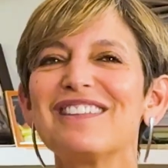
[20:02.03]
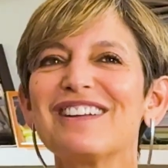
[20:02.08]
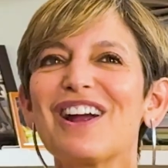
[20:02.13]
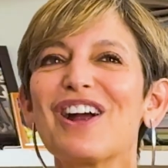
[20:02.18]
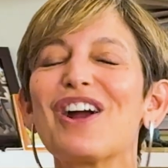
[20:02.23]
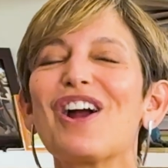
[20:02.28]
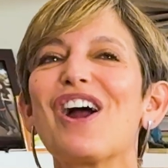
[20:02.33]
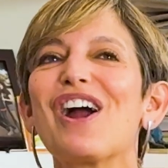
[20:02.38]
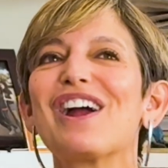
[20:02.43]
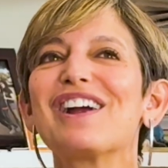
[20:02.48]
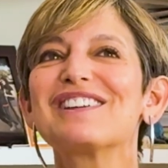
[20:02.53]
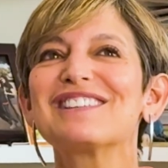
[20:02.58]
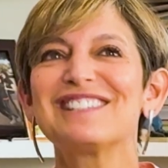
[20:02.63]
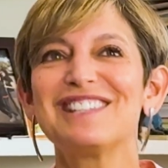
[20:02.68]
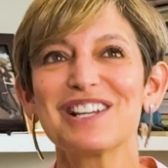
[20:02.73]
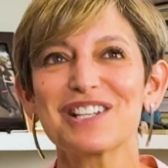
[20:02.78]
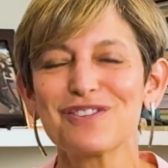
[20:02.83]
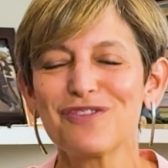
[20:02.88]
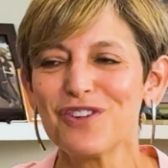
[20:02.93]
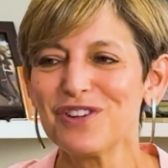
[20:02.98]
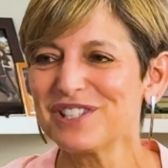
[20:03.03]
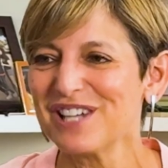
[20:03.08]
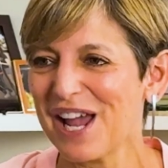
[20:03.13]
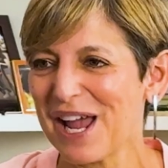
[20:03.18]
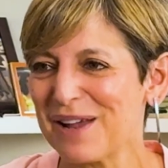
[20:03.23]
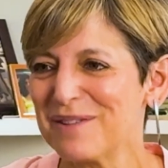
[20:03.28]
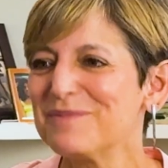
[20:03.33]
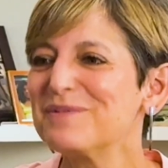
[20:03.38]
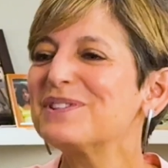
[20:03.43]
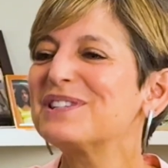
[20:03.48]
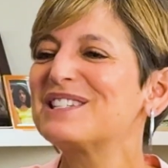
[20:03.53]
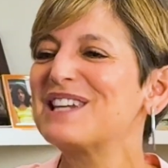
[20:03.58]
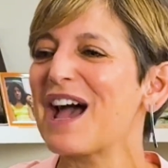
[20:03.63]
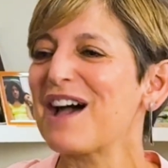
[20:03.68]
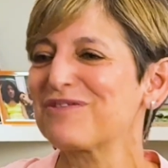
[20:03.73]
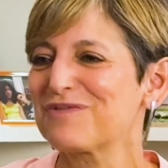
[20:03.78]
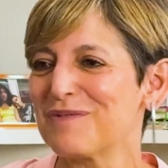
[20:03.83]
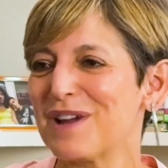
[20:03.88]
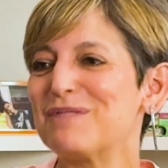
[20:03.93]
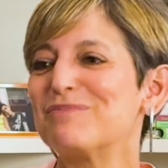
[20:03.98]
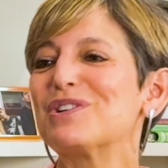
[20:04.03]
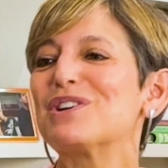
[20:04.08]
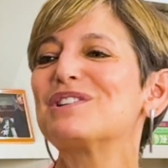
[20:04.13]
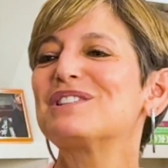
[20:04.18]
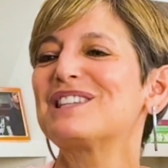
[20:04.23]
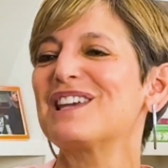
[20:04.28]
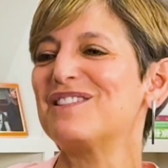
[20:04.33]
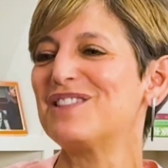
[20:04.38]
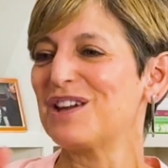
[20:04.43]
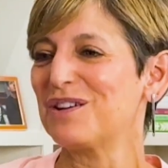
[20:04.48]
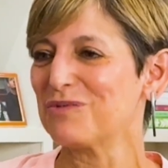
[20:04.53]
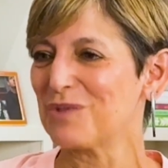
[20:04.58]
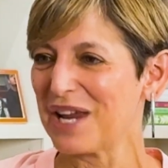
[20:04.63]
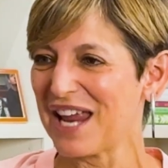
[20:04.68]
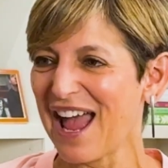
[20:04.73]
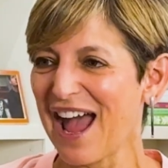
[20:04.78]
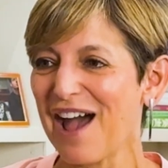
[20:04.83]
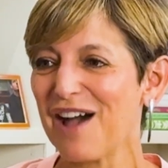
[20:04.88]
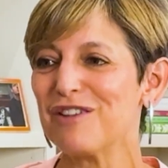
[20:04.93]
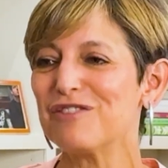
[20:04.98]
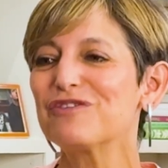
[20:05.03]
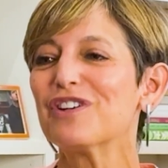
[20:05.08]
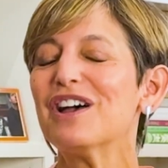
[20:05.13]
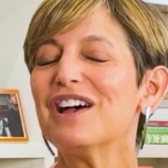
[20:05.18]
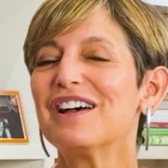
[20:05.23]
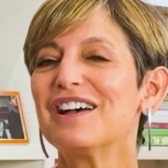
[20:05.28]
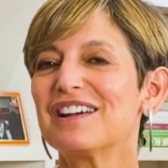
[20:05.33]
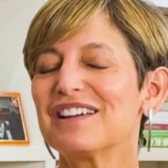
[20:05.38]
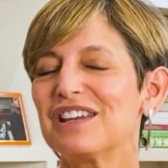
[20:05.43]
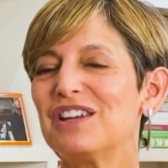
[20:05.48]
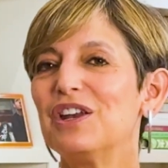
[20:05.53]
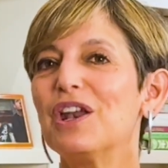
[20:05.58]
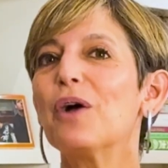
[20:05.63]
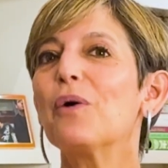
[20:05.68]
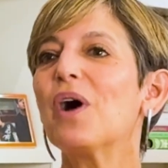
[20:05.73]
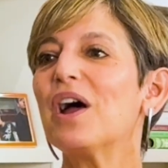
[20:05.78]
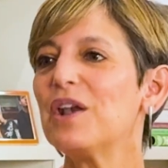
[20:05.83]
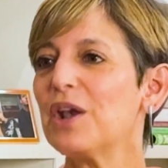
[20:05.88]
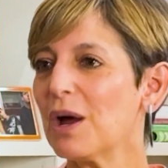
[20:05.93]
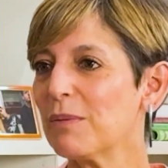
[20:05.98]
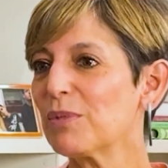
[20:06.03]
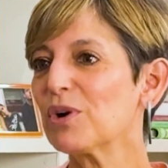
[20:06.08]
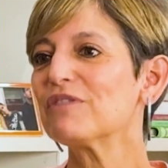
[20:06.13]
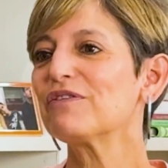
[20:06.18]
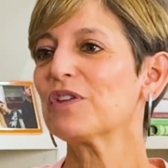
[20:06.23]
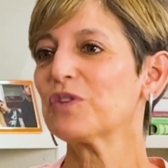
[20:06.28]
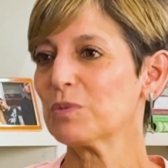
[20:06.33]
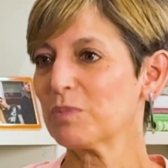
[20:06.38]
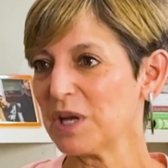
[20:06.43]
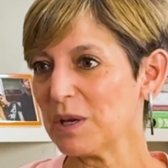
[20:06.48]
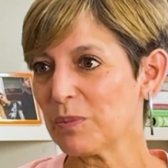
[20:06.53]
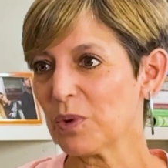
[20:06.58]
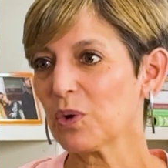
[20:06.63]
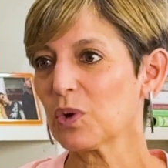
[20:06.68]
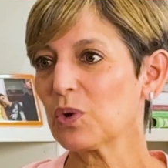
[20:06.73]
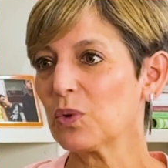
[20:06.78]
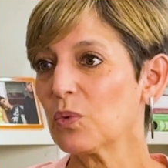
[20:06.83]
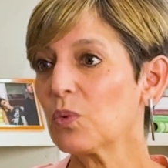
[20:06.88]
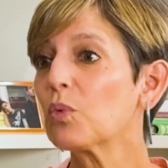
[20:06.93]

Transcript: There are 6 full-time staff members, and then we have a number of other people who